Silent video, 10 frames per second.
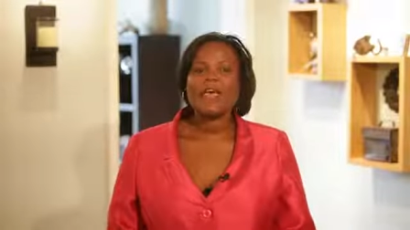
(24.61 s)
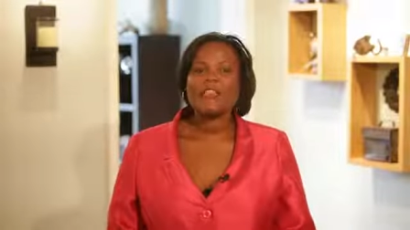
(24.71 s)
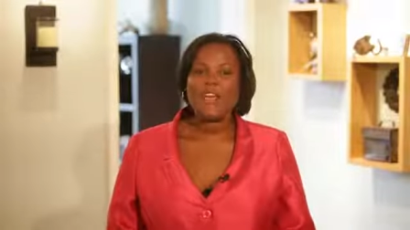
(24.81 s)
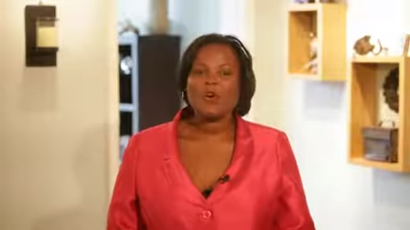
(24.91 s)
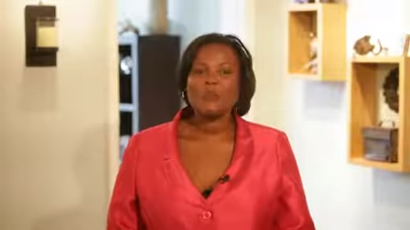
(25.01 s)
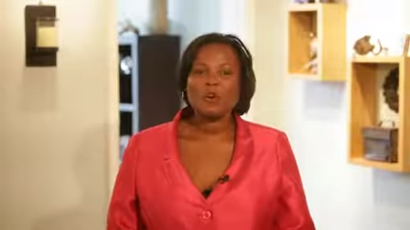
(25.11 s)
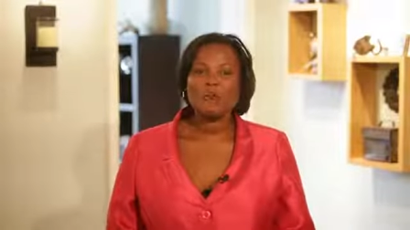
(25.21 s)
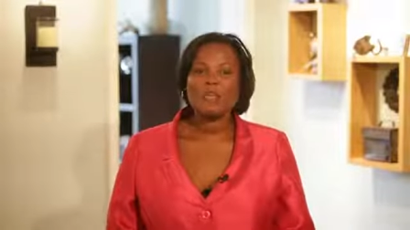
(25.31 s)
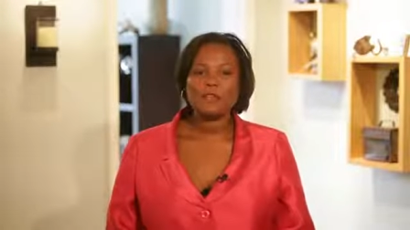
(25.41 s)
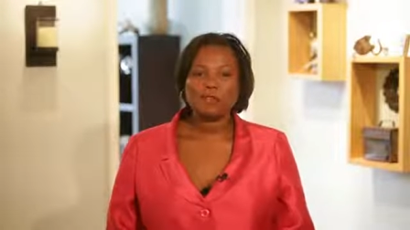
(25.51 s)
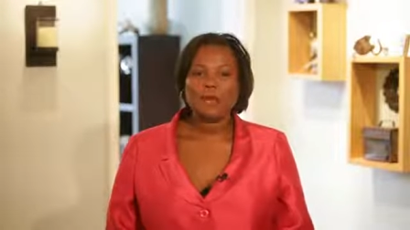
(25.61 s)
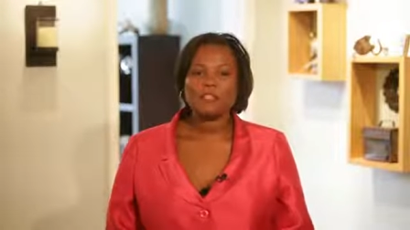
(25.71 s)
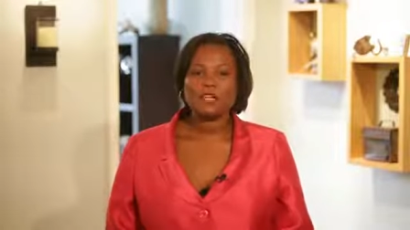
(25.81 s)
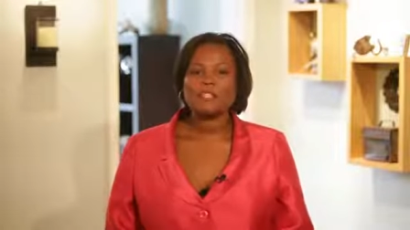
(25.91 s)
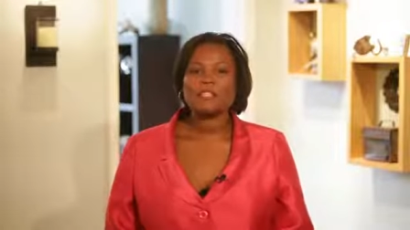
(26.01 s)
they will be the
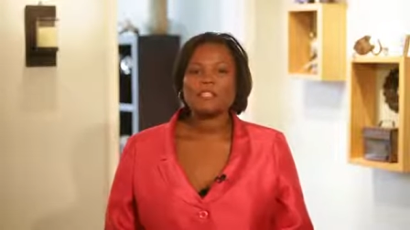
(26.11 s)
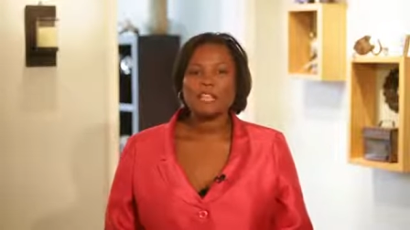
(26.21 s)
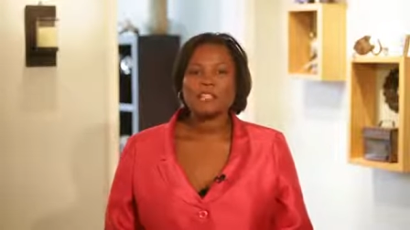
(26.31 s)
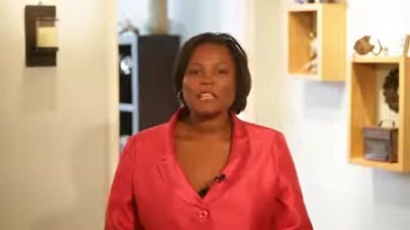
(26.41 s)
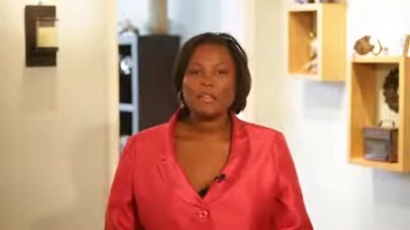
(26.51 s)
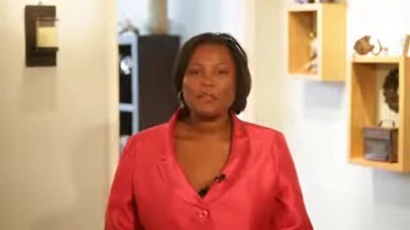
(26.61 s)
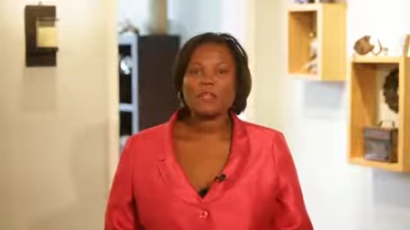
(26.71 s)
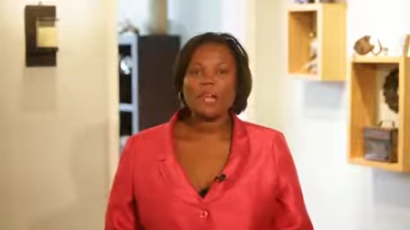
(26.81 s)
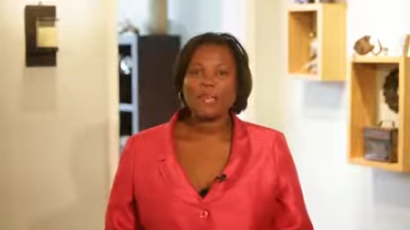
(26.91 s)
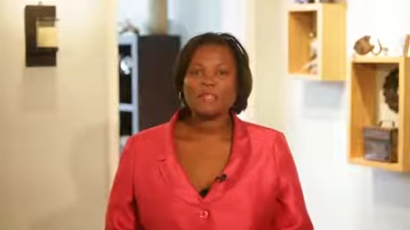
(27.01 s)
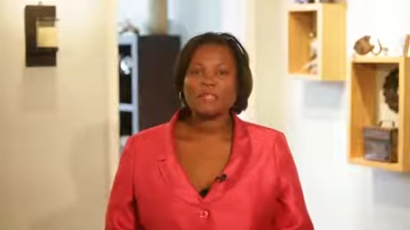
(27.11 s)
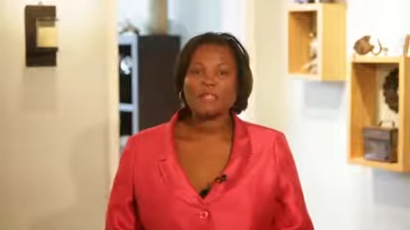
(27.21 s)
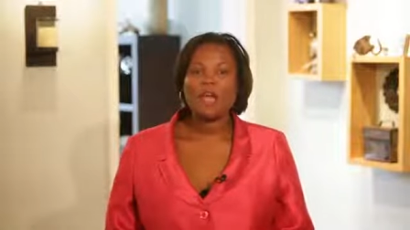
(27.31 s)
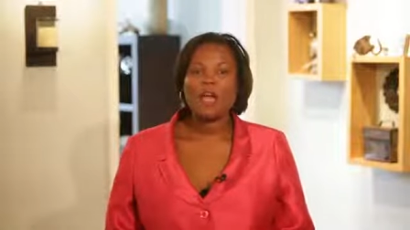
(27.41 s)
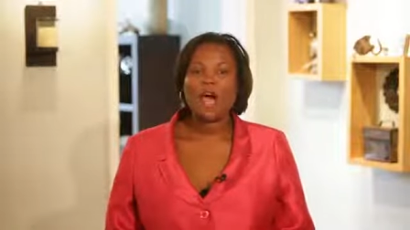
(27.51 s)
right judges to continue the
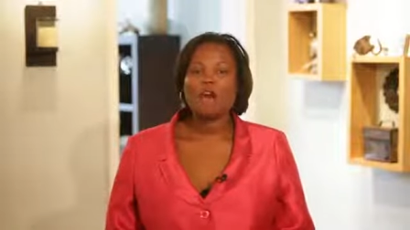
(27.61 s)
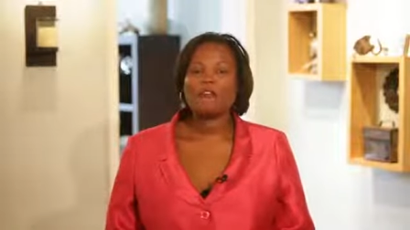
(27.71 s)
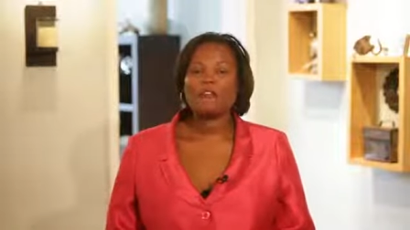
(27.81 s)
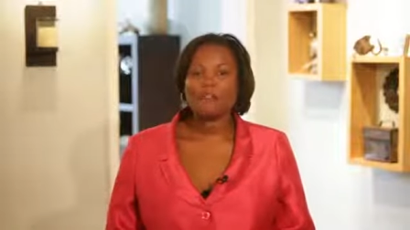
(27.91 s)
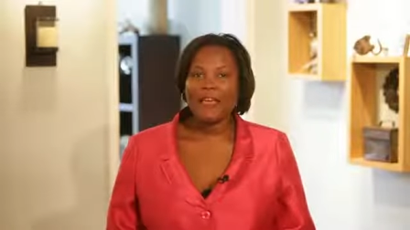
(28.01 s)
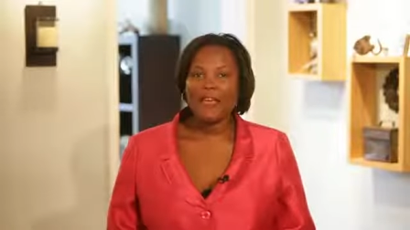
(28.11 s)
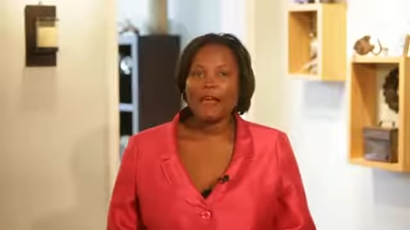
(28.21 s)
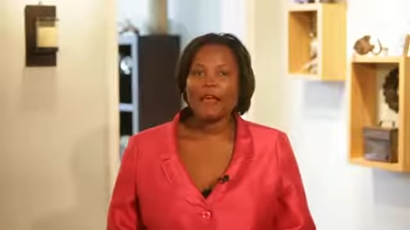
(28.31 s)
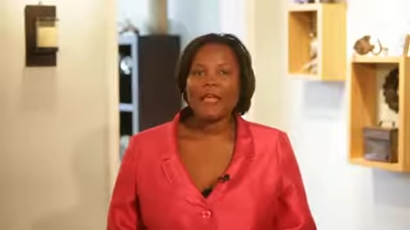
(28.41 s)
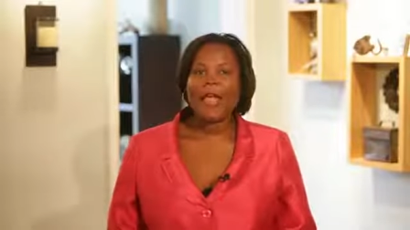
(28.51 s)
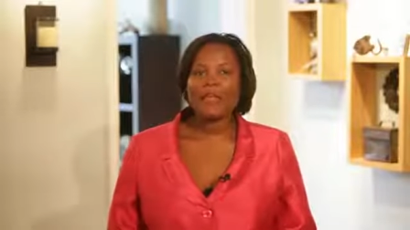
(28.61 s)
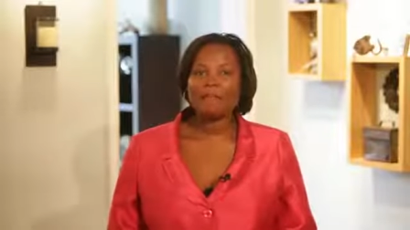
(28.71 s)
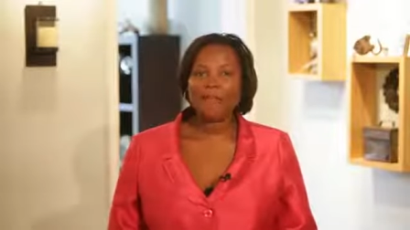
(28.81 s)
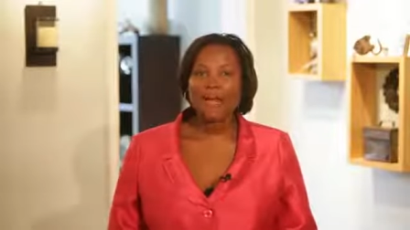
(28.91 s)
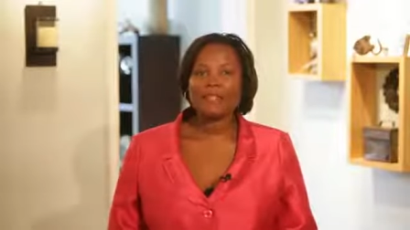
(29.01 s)
legacy of a fair
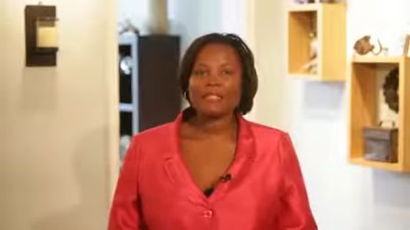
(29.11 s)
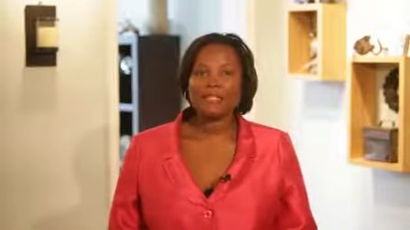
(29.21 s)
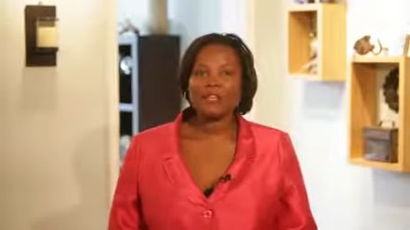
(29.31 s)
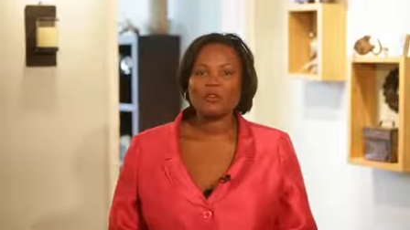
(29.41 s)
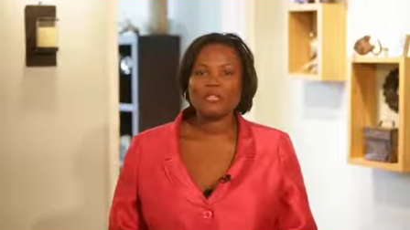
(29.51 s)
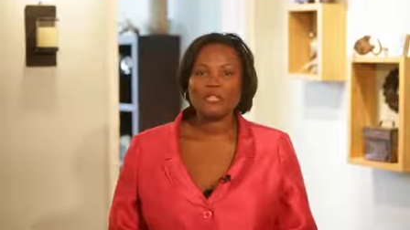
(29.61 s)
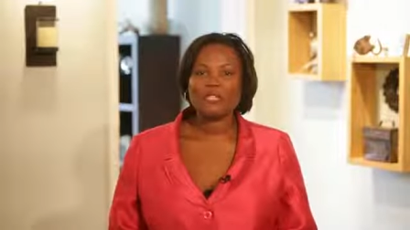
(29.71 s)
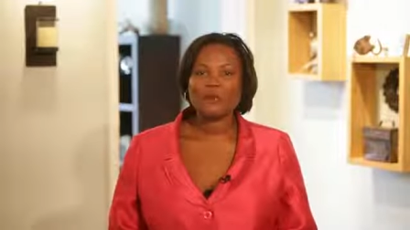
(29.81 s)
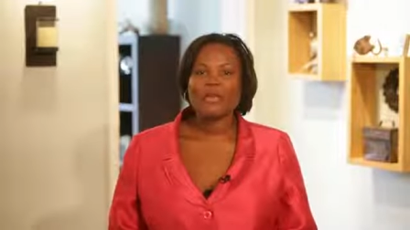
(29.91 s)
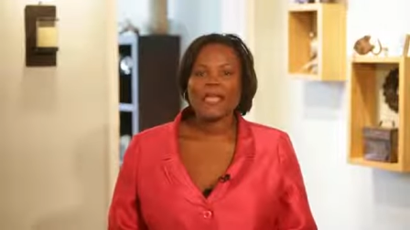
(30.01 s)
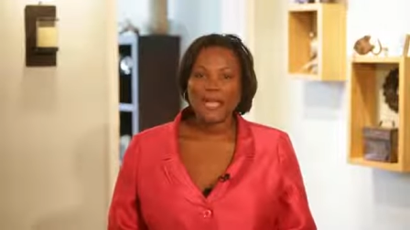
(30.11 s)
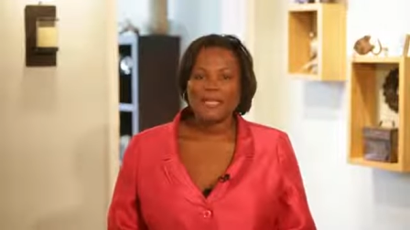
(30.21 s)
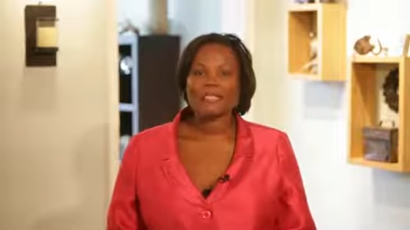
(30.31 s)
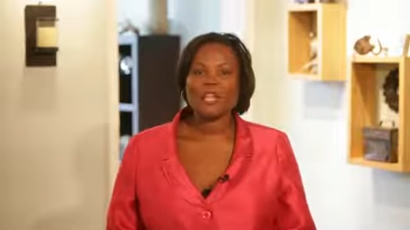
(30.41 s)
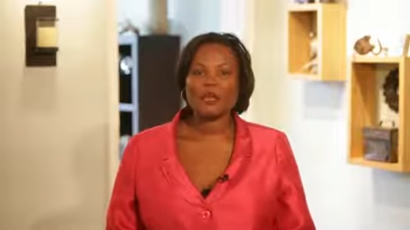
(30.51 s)
and balanced legal system
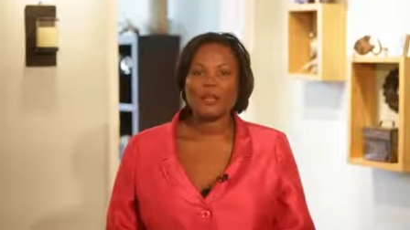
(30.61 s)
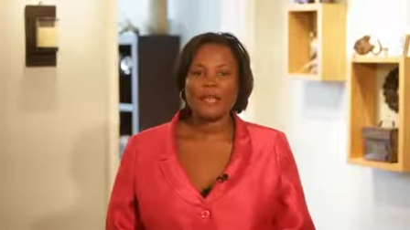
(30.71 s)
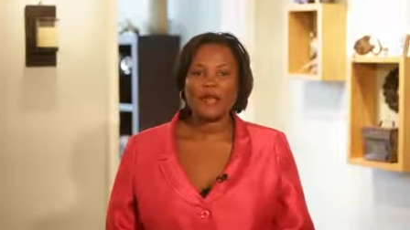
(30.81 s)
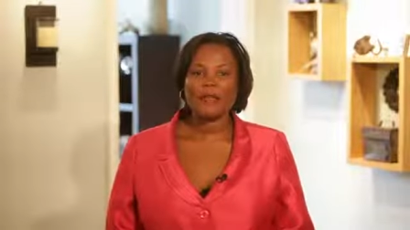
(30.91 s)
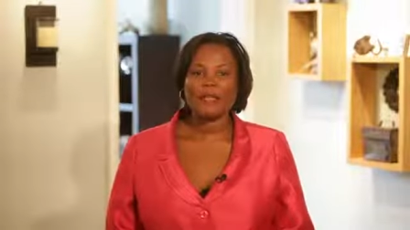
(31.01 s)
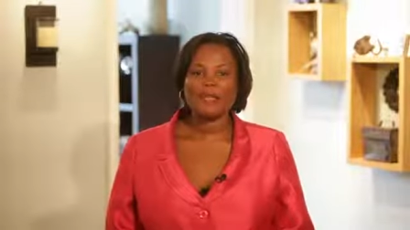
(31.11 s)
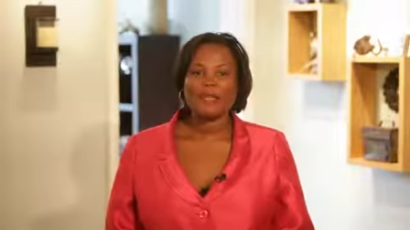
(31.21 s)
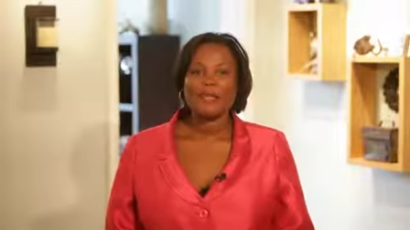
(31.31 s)
in Delaware County.